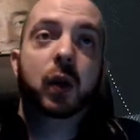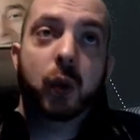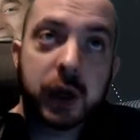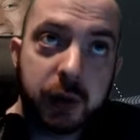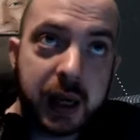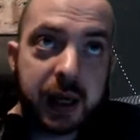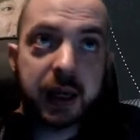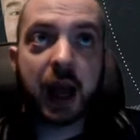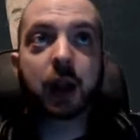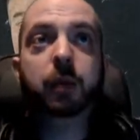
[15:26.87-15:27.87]
or when you need
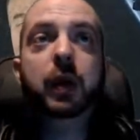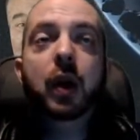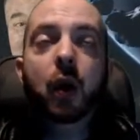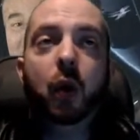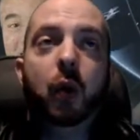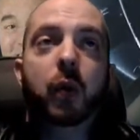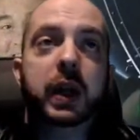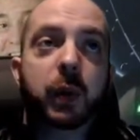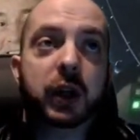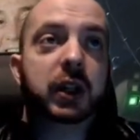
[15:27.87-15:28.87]
help or when
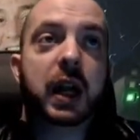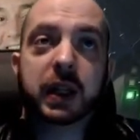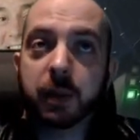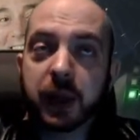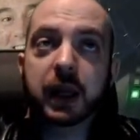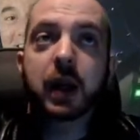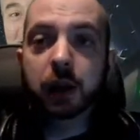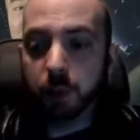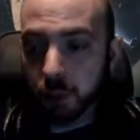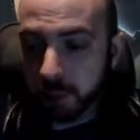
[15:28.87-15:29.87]
you want to share something.
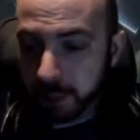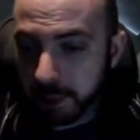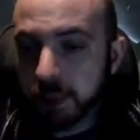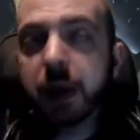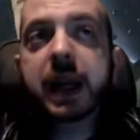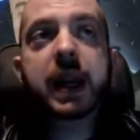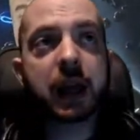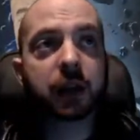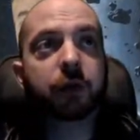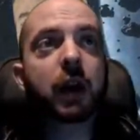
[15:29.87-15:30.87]
Be
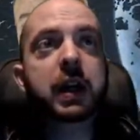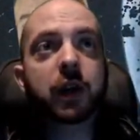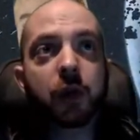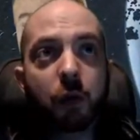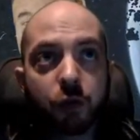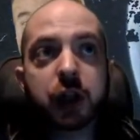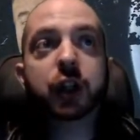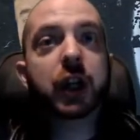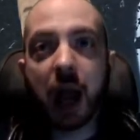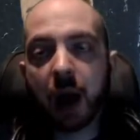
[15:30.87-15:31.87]
less afraid of
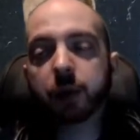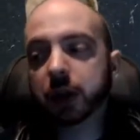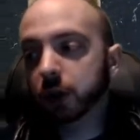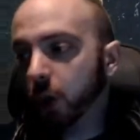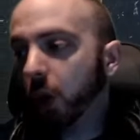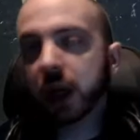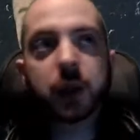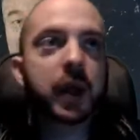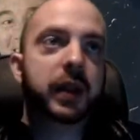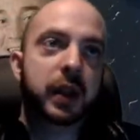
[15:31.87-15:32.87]
reaching out and talking to
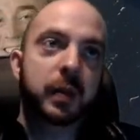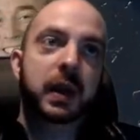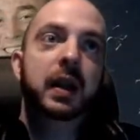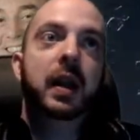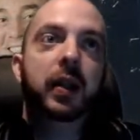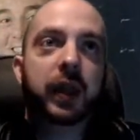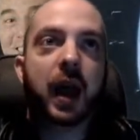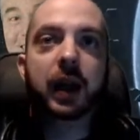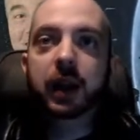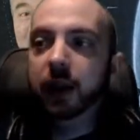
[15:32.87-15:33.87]
another human. That
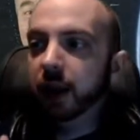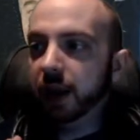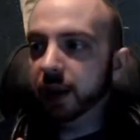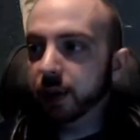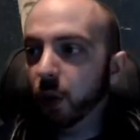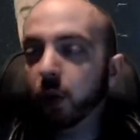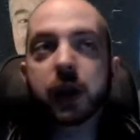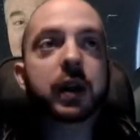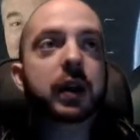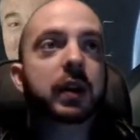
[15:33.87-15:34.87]
is all you
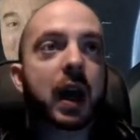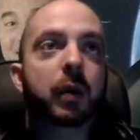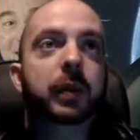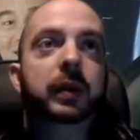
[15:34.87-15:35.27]
can do to help,